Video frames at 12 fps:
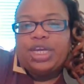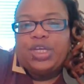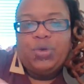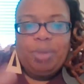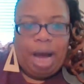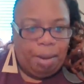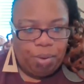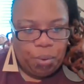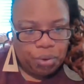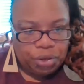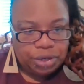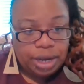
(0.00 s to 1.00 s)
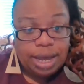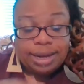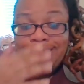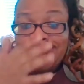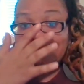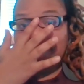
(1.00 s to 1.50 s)
and you bipolar.
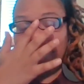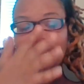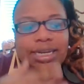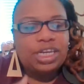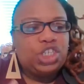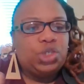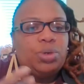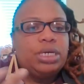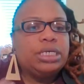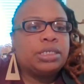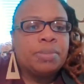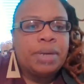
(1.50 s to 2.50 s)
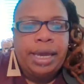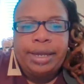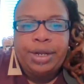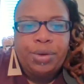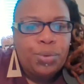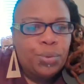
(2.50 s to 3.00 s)
Not saying that you eat some
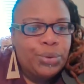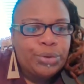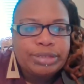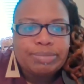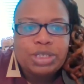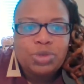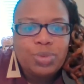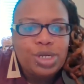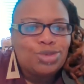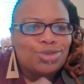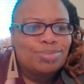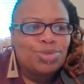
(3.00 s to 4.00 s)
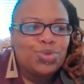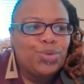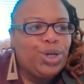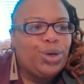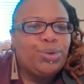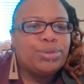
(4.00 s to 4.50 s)
candy corn or some sweets or some
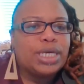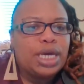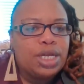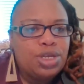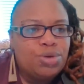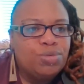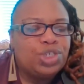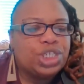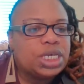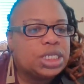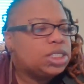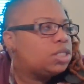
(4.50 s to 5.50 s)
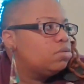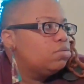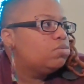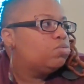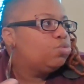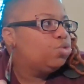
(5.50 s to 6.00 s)
Doritos and
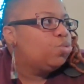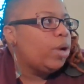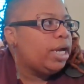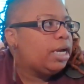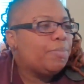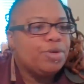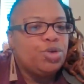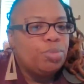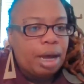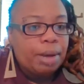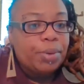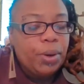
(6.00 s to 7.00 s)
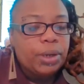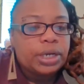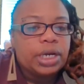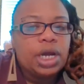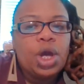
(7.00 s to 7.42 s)
you wake up and you bipolar.